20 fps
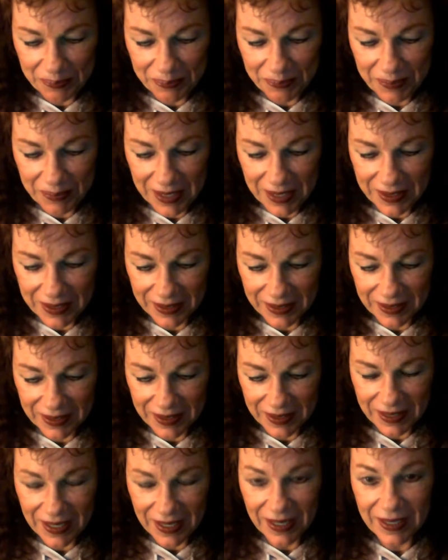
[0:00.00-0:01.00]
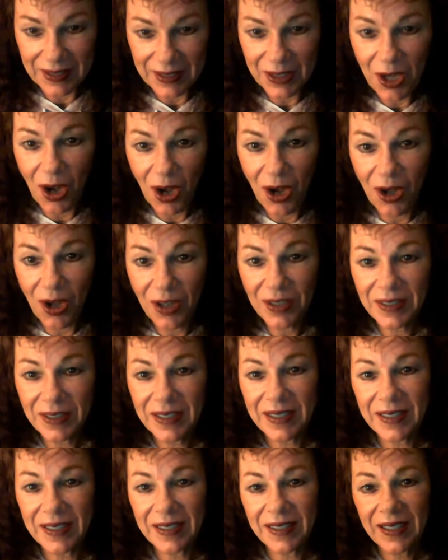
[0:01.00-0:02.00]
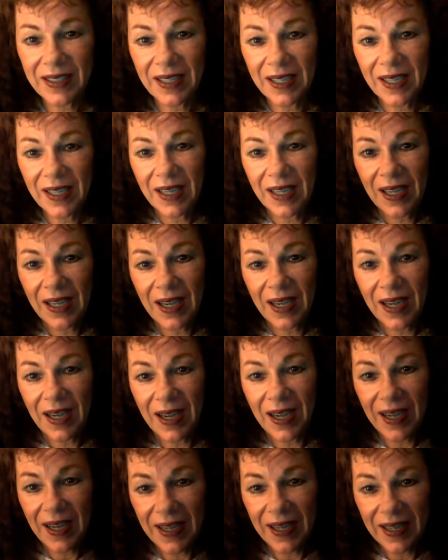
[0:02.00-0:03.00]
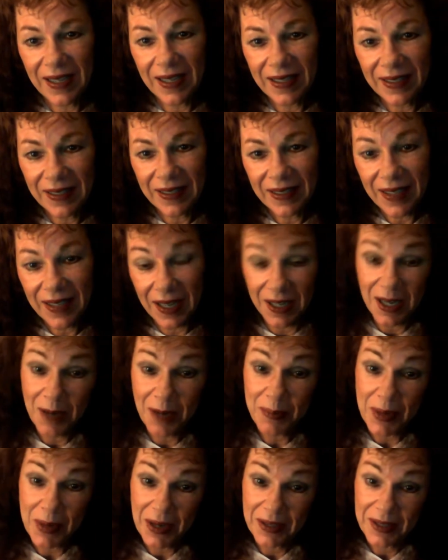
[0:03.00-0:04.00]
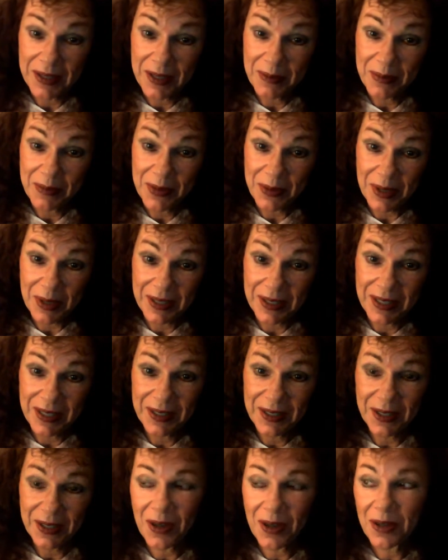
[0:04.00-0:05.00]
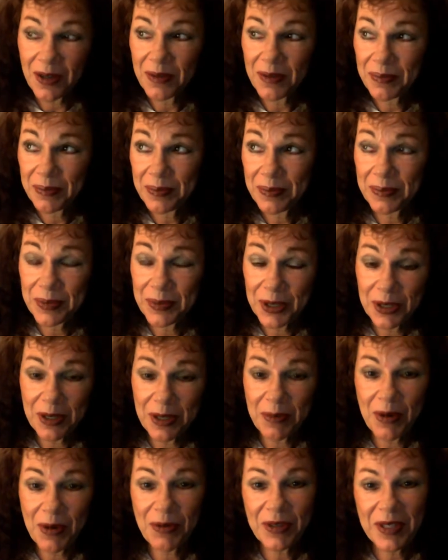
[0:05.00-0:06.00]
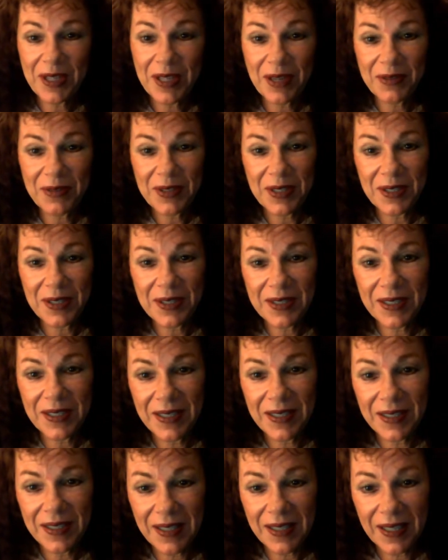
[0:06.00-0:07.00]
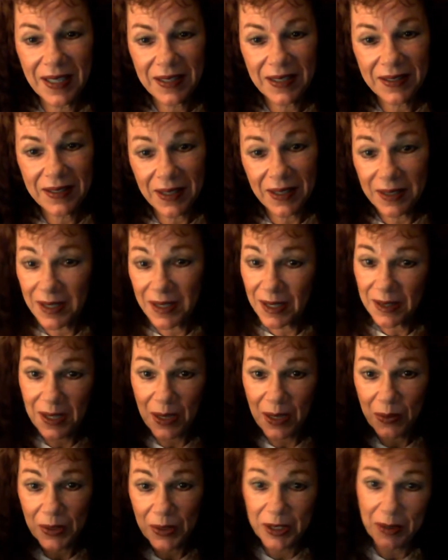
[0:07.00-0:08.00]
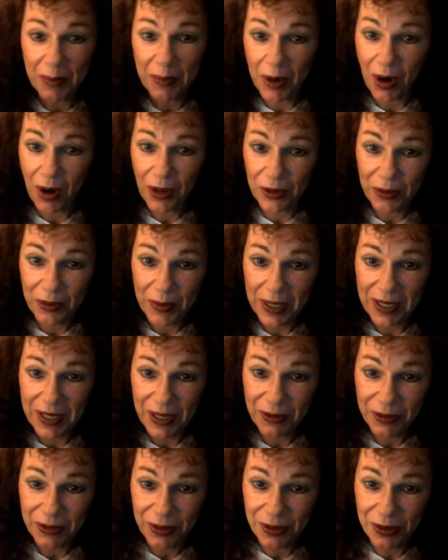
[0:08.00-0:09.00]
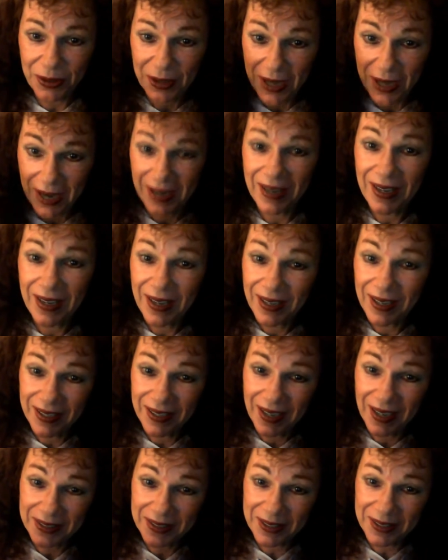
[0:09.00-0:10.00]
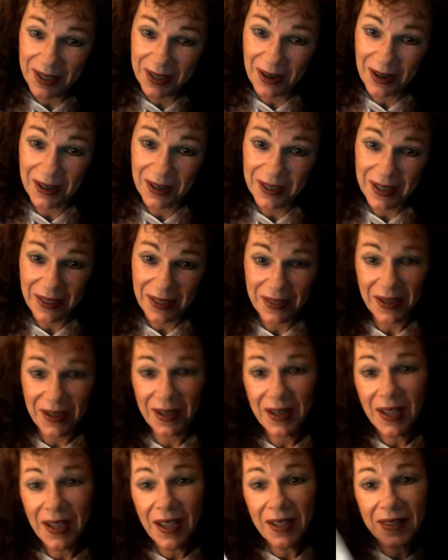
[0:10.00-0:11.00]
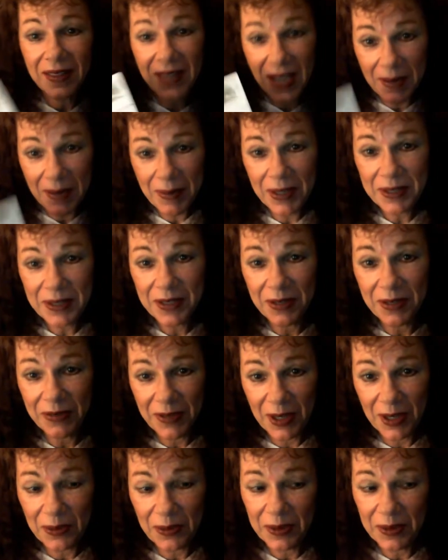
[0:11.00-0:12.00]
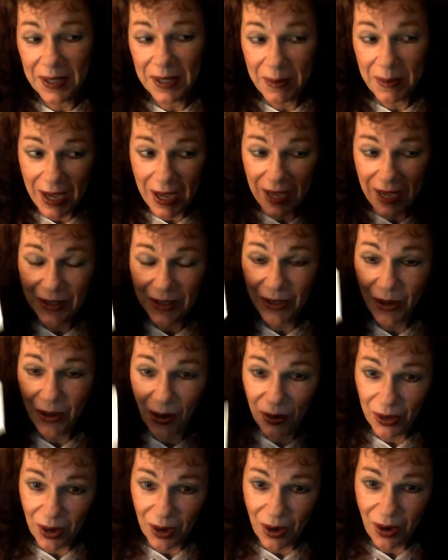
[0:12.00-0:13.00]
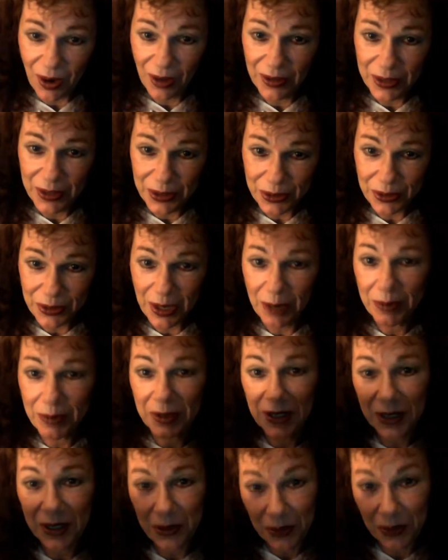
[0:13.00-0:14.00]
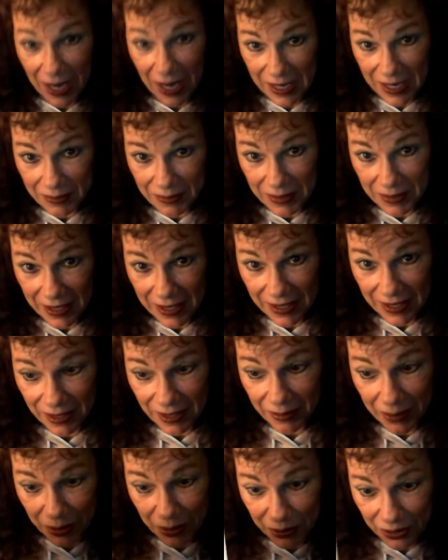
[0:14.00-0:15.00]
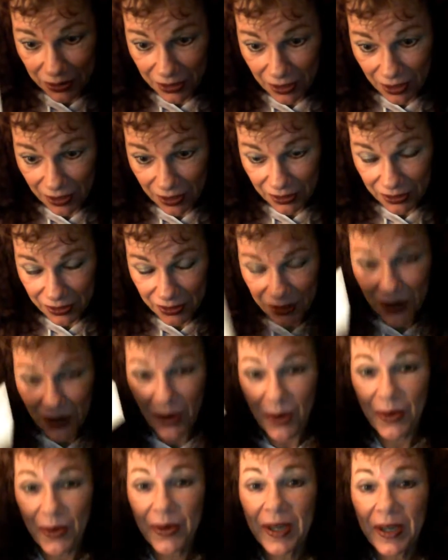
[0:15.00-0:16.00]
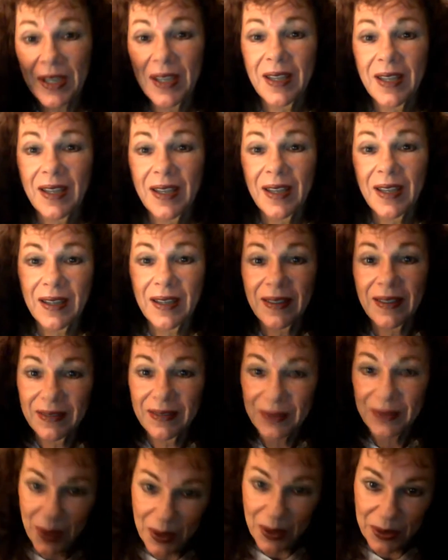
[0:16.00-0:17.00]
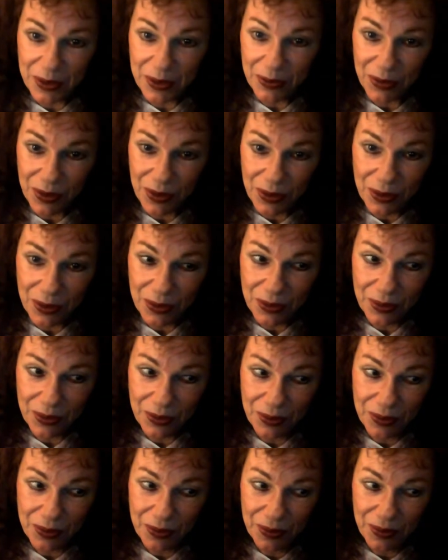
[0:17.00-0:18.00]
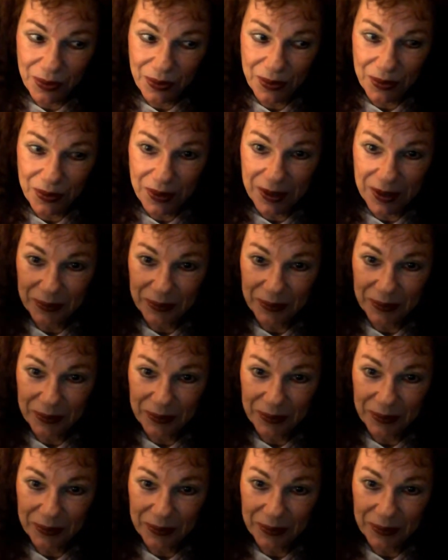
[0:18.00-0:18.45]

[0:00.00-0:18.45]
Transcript: basically they had called, and I hung up on them, threatening to turn them over to the FCC, and they said that they wouldn't bother me any further. And I got the card, and I thought they must have felt really bad to go to all this trouble and write me a postcard. So for those of you who